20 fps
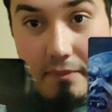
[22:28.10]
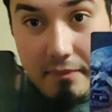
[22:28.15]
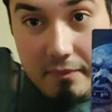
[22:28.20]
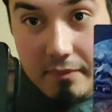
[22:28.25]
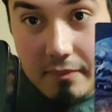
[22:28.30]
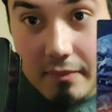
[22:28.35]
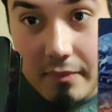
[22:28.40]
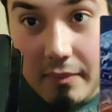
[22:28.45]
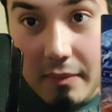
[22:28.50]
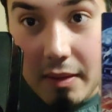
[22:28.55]

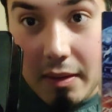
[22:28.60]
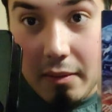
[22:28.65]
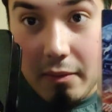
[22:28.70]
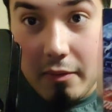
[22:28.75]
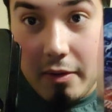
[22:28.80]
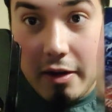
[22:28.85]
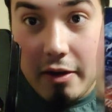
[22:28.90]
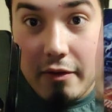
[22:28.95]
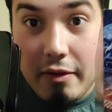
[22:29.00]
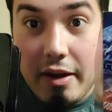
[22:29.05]
Redgrave
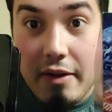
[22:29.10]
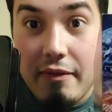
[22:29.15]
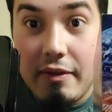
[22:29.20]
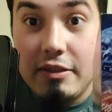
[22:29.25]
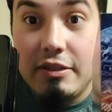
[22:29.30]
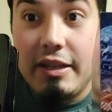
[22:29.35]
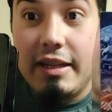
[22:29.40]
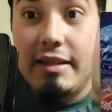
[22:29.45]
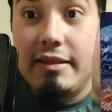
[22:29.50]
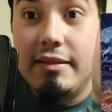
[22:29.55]
and
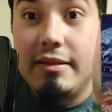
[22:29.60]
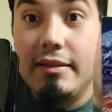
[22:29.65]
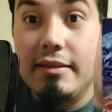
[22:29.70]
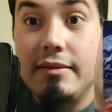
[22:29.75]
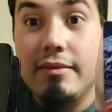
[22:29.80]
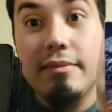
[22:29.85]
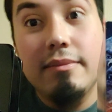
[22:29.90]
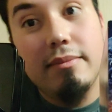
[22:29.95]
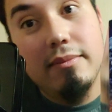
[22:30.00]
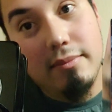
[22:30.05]
Jason
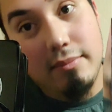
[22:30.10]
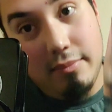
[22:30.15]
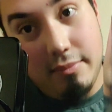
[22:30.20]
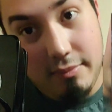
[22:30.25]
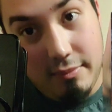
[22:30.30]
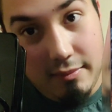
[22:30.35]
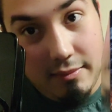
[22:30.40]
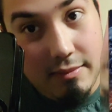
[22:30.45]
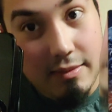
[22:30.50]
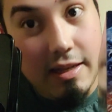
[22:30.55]

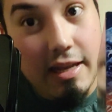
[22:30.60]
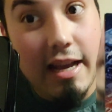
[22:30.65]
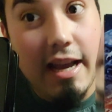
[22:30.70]
out.